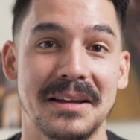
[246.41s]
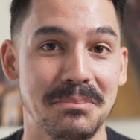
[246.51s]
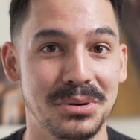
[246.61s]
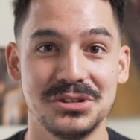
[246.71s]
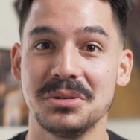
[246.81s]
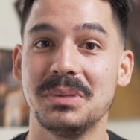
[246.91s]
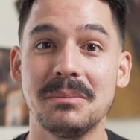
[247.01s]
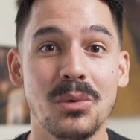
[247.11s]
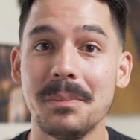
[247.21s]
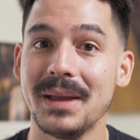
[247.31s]
Like, put your
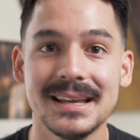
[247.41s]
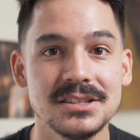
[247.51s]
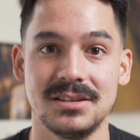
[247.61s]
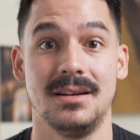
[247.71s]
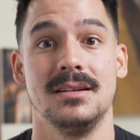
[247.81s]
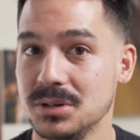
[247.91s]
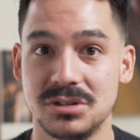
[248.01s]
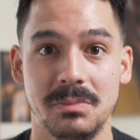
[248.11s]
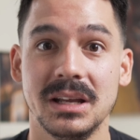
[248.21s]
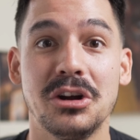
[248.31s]
big boy pants on,
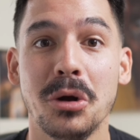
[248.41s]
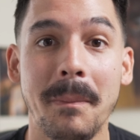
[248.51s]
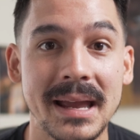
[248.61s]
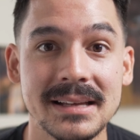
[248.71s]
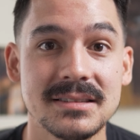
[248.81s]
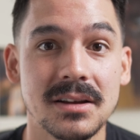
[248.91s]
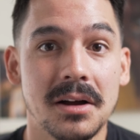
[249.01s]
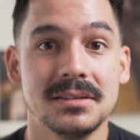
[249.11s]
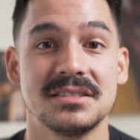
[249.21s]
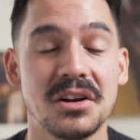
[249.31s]
put your big girl pants
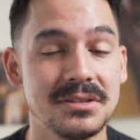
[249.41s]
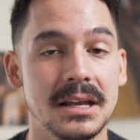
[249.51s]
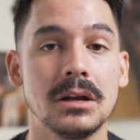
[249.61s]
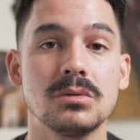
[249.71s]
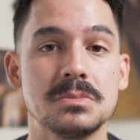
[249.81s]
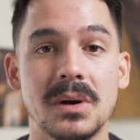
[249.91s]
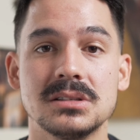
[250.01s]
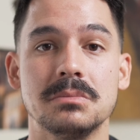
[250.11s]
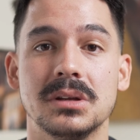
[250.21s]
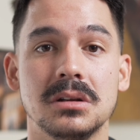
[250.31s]
on, start taking
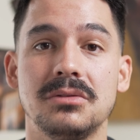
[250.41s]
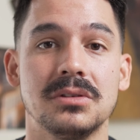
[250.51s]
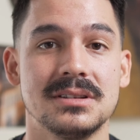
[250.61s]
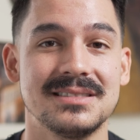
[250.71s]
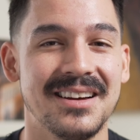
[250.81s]
responsibility for this